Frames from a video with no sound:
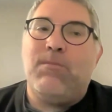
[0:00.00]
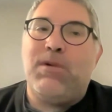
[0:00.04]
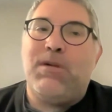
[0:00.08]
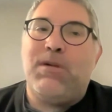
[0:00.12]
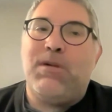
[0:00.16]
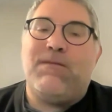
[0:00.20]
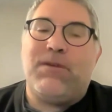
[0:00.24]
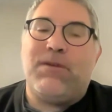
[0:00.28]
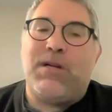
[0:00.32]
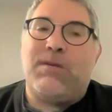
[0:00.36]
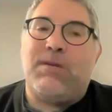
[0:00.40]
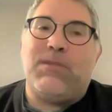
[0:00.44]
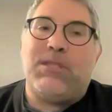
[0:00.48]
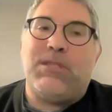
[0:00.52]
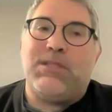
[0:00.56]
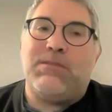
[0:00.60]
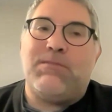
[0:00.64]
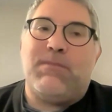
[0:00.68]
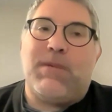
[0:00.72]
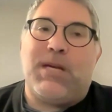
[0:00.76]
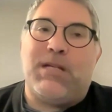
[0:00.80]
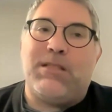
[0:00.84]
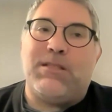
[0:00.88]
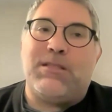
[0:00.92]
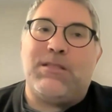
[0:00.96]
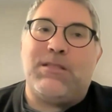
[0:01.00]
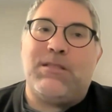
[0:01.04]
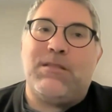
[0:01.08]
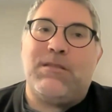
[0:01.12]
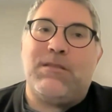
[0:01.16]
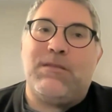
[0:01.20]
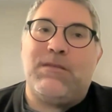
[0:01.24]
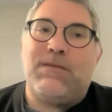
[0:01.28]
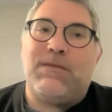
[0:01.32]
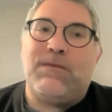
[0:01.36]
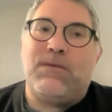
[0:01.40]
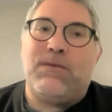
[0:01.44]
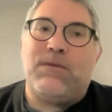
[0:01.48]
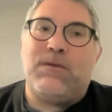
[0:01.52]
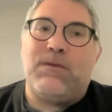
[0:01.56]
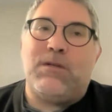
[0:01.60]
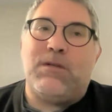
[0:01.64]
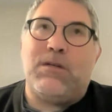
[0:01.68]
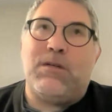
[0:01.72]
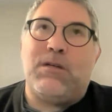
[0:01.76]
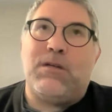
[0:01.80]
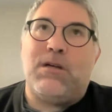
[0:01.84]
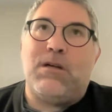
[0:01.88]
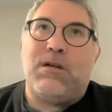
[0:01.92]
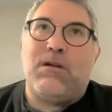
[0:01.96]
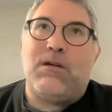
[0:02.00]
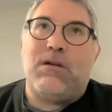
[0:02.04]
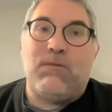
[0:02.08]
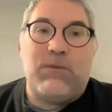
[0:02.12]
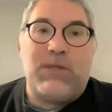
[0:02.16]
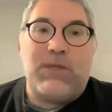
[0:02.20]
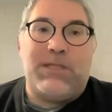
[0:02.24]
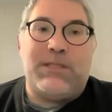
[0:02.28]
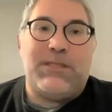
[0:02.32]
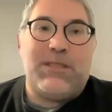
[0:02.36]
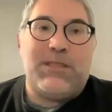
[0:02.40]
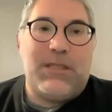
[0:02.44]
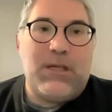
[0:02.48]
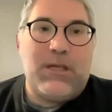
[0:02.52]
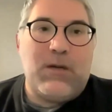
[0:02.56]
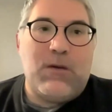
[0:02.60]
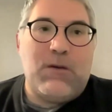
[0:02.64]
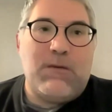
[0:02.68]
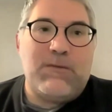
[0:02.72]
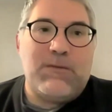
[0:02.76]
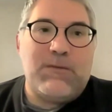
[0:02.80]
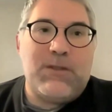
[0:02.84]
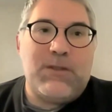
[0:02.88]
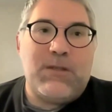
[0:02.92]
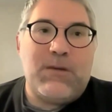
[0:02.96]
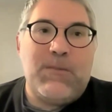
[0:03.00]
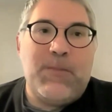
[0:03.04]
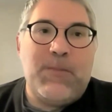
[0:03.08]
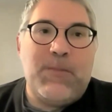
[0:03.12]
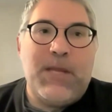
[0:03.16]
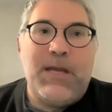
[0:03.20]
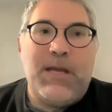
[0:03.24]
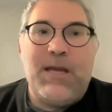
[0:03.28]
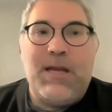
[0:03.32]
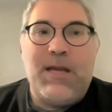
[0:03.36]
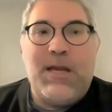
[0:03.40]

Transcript: BibFrame is meant for reasoning over.